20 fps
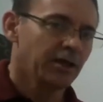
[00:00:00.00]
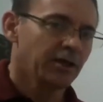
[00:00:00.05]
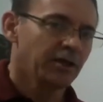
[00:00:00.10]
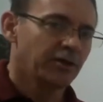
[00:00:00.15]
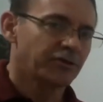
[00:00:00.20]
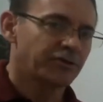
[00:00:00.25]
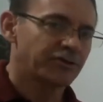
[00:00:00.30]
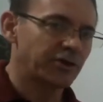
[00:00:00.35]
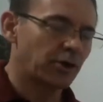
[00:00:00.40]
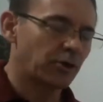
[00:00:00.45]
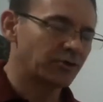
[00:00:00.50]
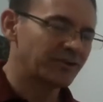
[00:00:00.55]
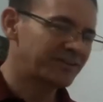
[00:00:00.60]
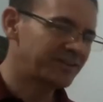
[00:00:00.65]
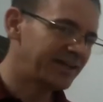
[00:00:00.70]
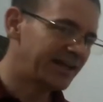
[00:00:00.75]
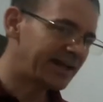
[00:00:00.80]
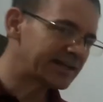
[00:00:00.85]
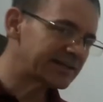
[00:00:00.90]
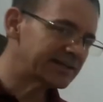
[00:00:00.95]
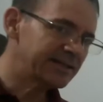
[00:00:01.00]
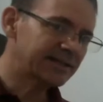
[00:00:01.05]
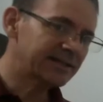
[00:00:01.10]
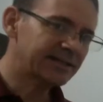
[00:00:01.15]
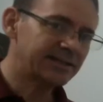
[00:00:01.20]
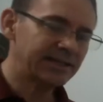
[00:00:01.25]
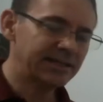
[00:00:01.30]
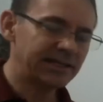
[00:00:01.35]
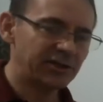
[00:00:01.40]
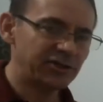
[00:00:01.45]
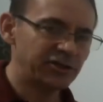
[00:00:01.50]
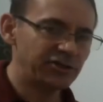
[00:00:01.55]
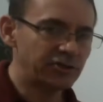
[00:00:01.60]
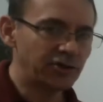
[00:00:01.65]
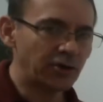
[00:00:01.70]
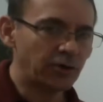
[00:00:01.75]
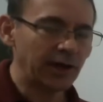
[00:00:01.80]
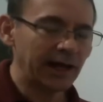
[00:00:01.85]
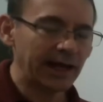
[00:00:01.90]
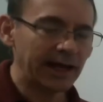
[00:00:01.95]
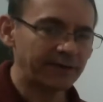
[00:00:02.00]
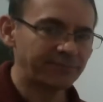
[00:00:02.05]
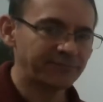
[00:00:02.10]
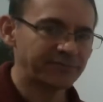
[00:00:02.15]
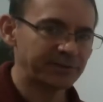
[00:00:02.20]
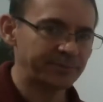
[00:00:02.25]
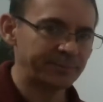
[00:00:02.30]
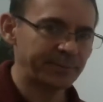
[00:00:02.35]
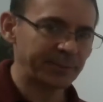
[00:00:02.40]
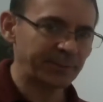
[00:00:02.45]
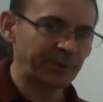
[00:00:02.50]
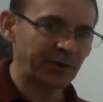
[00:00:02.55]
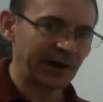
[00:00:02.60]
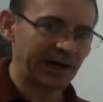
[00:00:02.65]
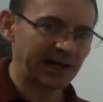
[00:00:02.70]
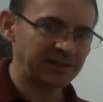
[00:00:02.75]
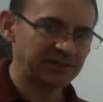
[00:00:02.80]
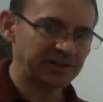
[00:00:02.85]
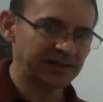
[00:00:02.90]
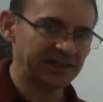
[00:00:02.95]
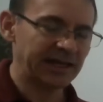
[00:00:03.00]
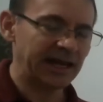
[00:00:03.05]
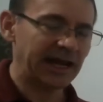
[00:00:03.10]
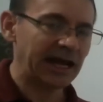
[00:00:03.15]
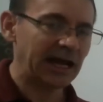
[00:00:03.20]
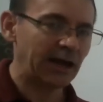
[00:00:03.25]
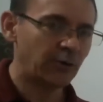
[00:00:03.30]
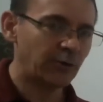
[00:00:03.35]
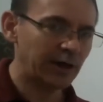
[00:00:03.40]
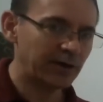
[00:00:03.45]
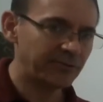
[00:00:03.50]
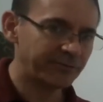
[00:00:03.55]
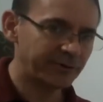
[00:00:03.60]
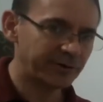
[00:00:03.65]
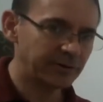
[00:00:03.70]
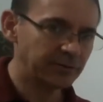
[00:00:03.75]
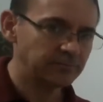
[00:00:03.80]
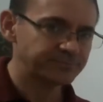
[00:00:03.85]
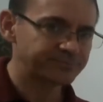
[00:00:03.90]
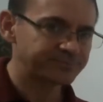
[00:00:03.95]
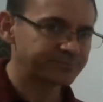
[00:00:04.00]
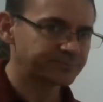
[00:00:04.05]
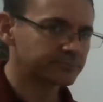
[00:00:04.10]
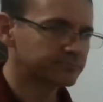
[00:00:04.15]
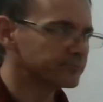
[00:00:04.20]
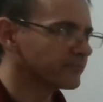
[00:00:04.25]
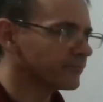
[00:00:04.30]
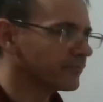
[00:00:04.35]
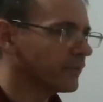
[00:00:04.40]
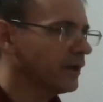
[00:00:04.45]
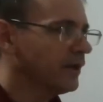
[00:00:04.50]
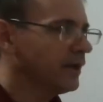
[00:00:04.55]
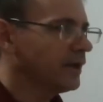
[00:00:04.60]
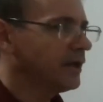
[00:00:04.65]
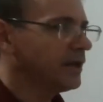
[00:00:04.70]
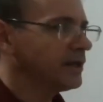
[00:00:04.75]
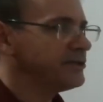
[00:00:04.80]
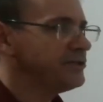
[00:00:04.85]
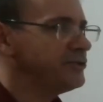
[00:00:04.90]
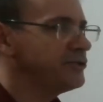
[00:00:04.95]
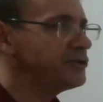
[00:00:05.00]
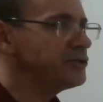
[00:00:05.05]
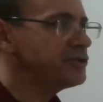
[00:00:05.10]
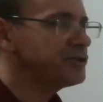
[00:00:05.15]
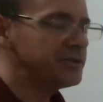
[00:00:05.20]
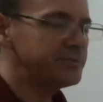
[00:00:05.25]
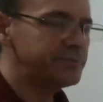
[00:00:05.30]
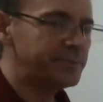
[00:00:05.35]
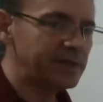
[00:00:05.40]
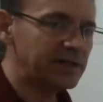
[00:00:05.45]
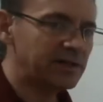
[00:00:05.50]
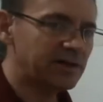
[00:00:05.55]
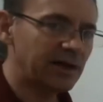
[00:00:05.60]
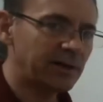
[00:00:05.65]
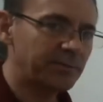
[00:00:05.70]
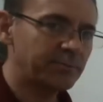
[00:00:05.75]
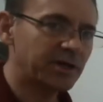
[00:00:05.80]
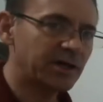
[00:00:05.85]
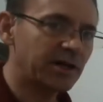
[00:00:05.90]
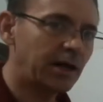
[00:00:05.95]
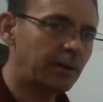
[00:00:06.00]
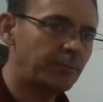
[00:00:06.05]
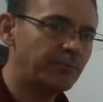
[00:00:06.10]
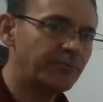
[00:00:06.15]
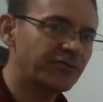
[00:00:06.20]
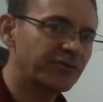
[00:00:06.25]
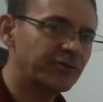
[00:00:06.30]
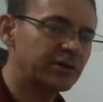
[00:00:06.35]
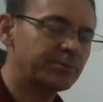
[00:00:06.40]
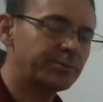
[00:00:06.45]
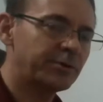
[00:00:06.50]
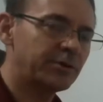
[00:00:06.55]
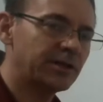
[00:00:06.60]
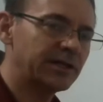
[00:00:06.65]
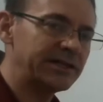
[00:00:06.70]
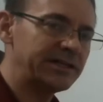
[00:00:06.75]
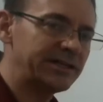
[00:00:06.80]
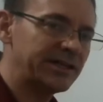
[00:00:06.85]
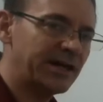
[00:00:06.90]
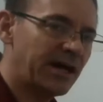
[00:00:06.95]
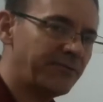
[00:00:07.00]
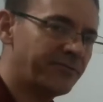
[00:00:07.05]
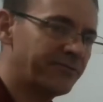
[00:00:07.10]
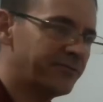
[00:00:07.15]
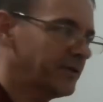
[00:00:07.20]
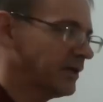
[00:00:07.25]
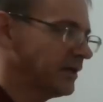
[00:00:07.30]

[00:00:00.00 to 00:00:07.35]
So technically, you don't have to memorize it. However, you should become comfortable enough